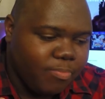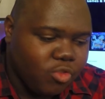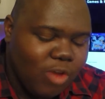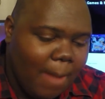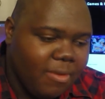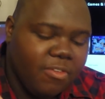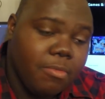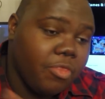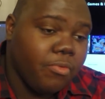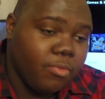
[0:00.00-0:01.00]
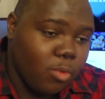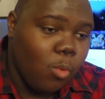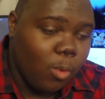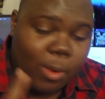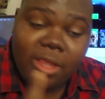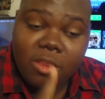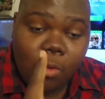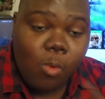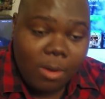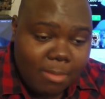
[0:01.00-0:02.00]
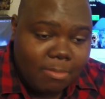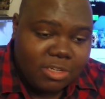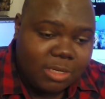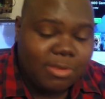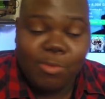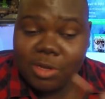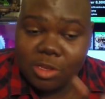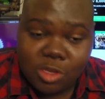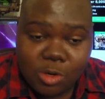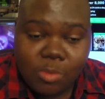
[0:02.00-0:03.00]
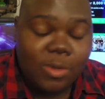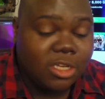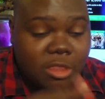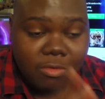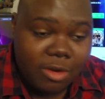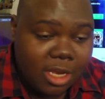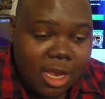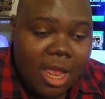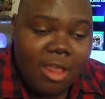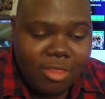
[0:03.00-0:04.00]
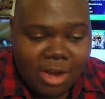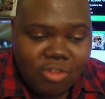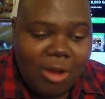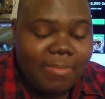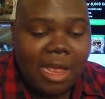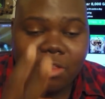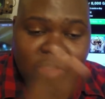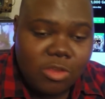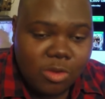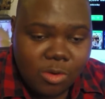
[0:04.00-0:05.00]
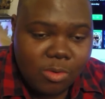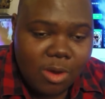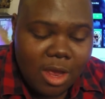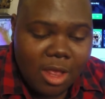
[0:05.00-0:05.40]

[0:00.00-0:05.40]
dropping from went to the 1 membership, then went to 2, went to 3, then I dropped down to 2,